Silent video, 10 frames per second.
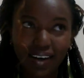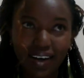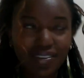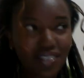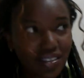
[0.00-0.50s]

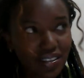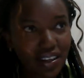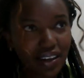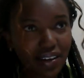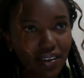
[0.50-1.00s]
I was just
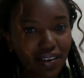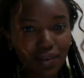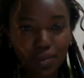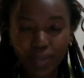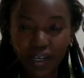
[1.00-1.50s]
like,
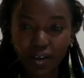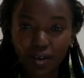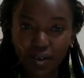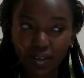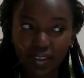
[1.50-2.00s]
oh my
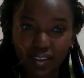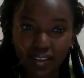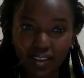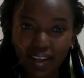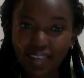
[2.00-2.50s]
God,
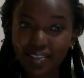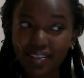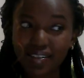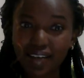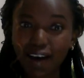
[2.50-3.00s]
that
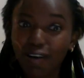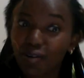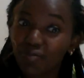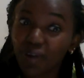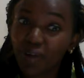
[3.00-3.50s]
is a
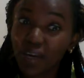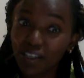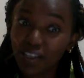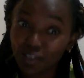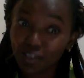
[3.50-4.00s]

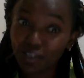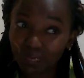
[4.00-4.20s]
confirmation.